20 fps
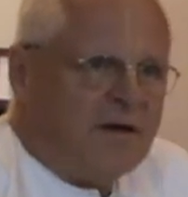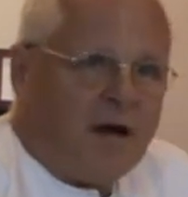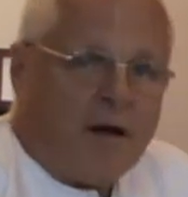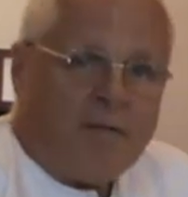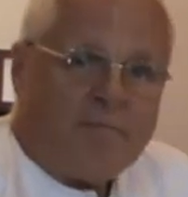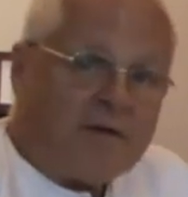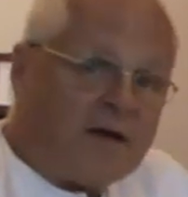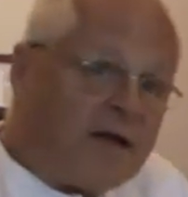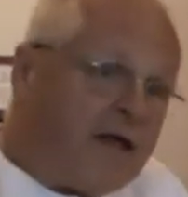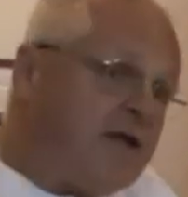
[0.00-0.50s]

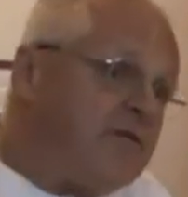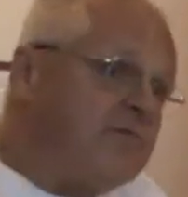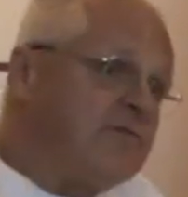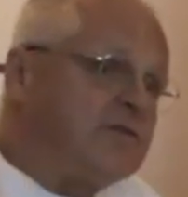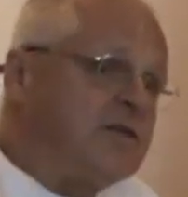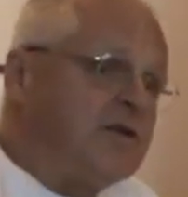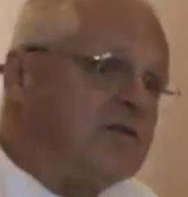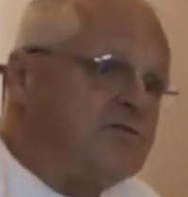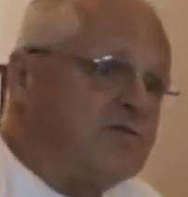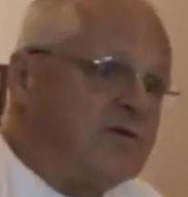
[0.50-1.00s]
I'm glad for
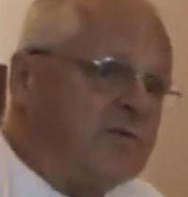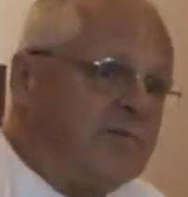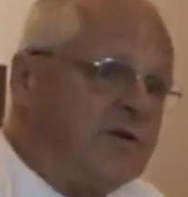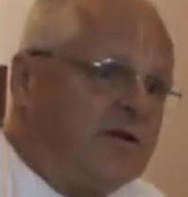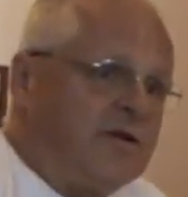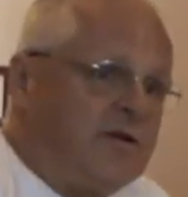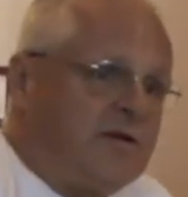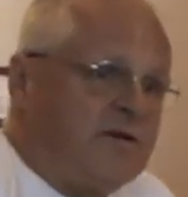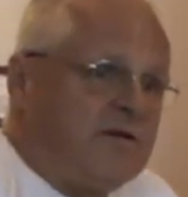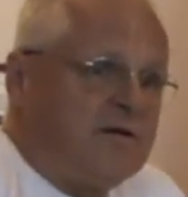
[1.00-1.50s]
the journey.
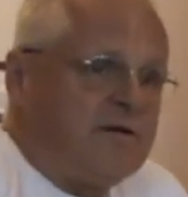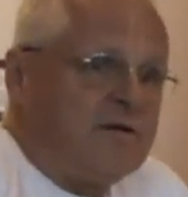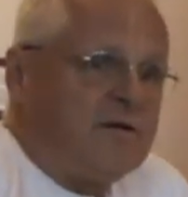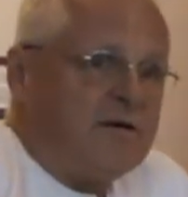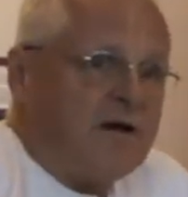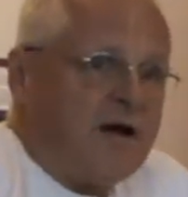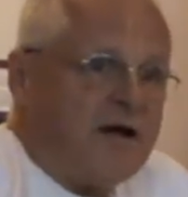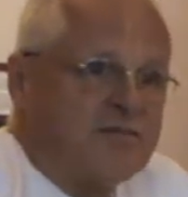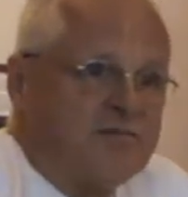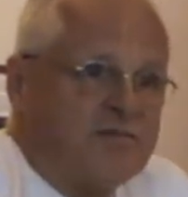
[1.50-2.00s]

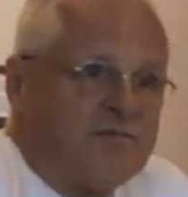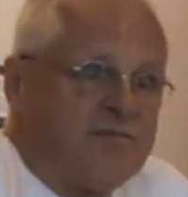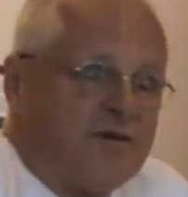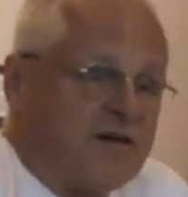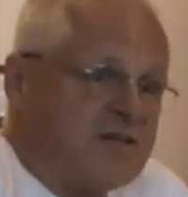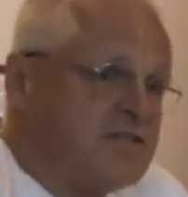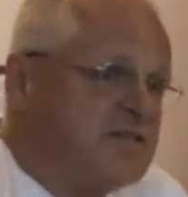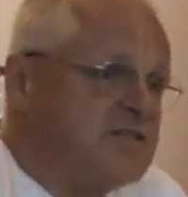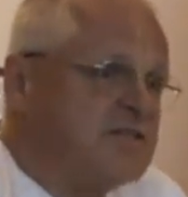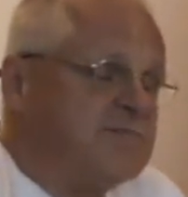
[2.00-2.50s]
I saw
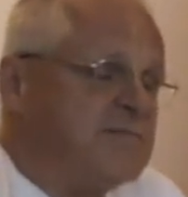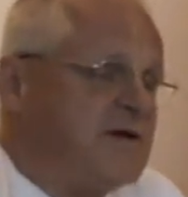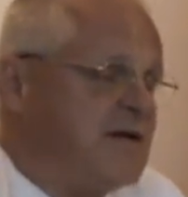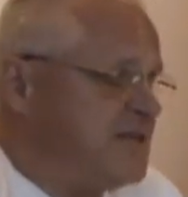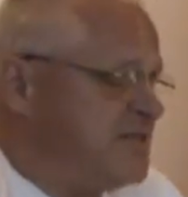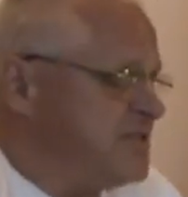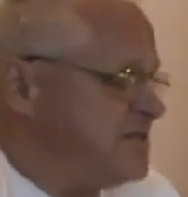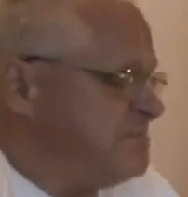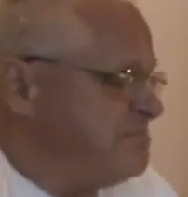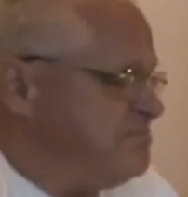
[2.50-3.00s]
fascism at
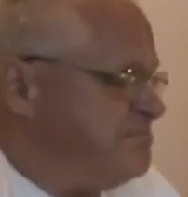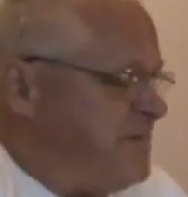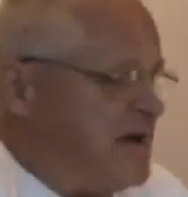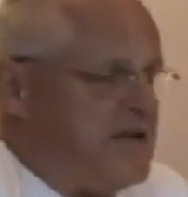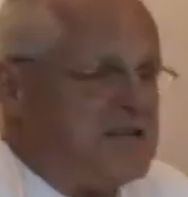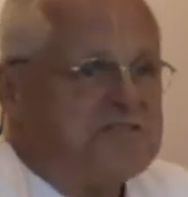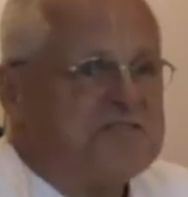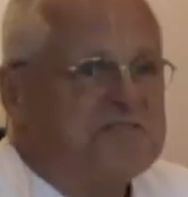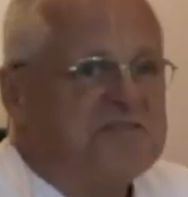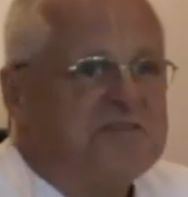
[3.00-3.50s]
its
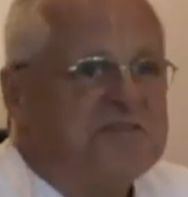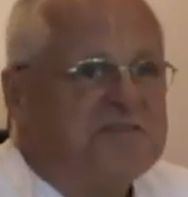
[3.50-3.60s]
best.